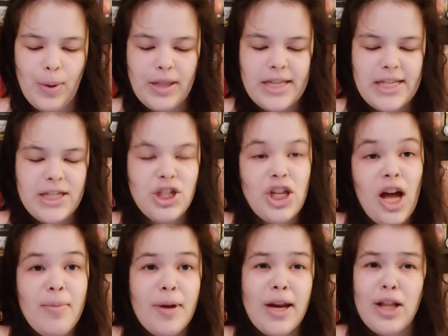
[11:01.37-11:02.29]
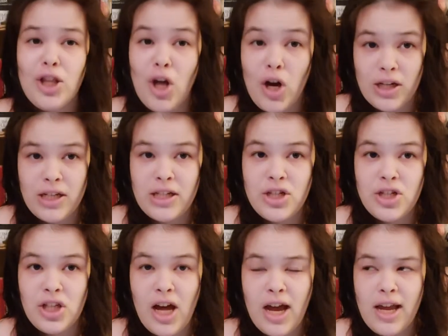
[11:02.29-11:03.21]
read this in July, but I logged it in
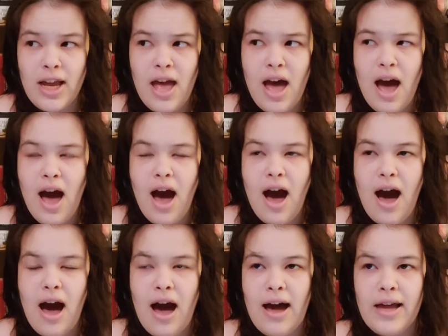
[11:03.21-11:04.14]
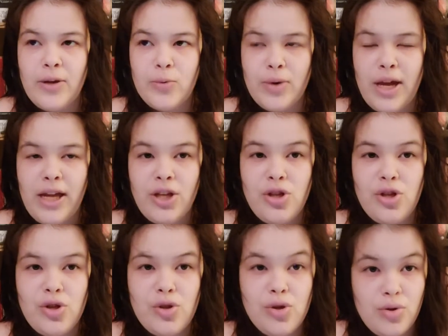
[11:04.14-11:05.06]
July. I read
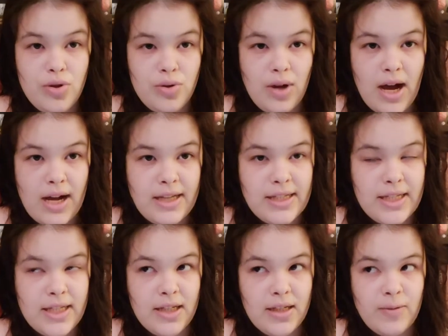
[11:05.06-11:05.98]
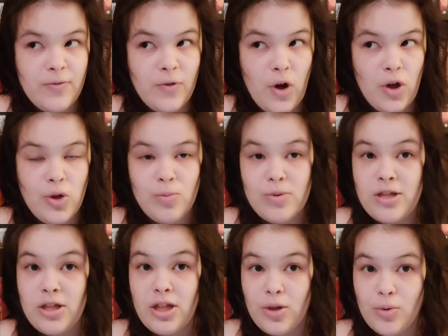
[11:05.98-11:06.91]
Jujutsu Kaisen Volume
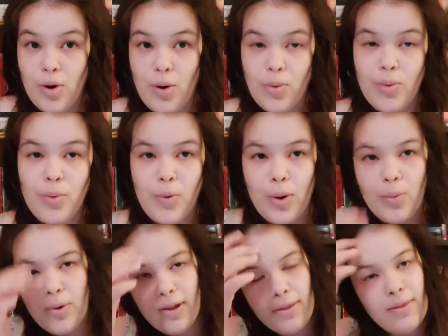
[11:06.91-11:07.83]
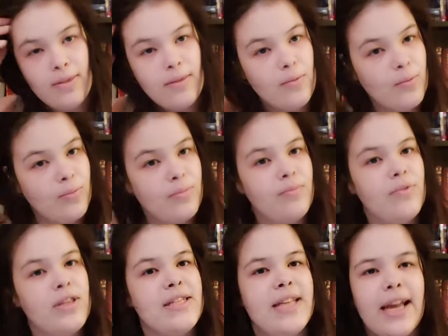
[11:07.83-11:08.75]
zero, the one with
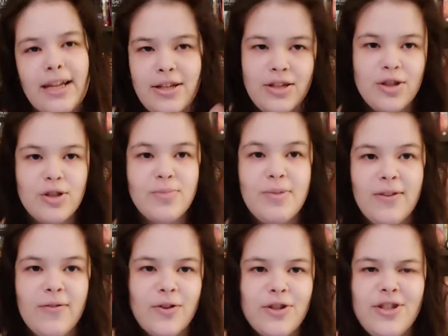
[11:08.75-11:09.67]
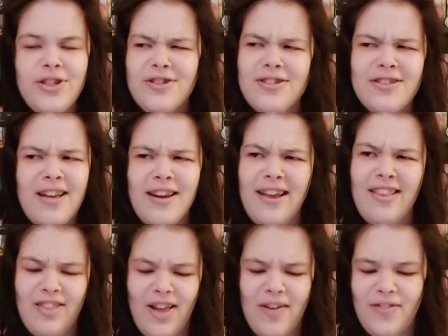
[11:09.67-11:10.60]
the second years being first years, and I
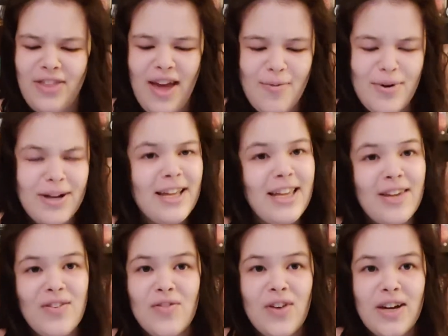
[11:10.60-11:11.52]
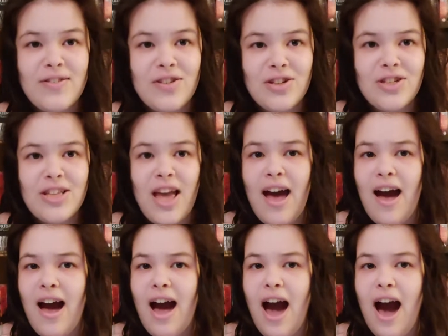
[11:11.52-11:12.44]
loved that one. I gave it five stars.
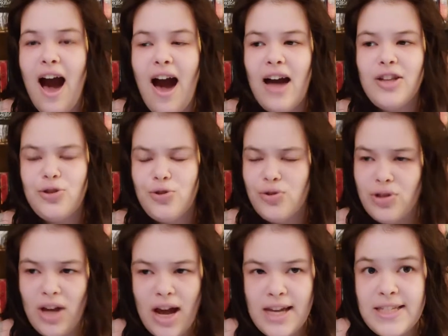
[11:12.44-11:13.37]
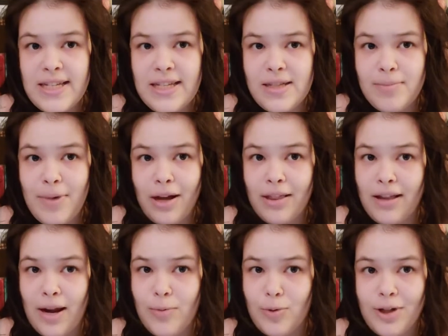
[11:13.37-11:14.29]
Jujutsu Kaisen is a manga
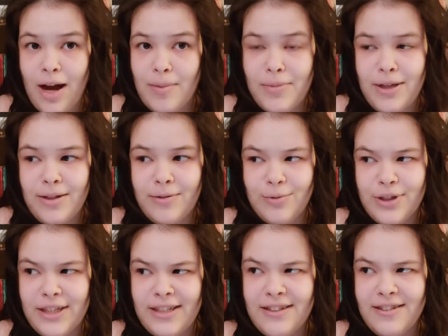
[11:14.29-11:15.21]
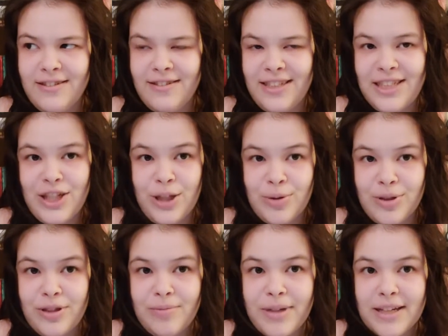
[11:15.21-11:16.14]
that I will not be reading in
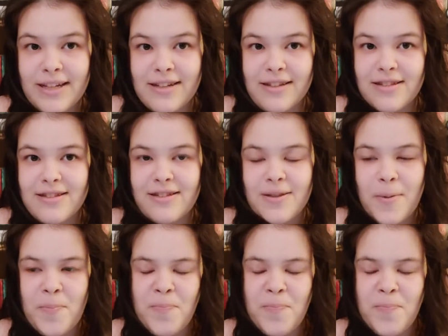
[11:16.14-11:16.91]
general because,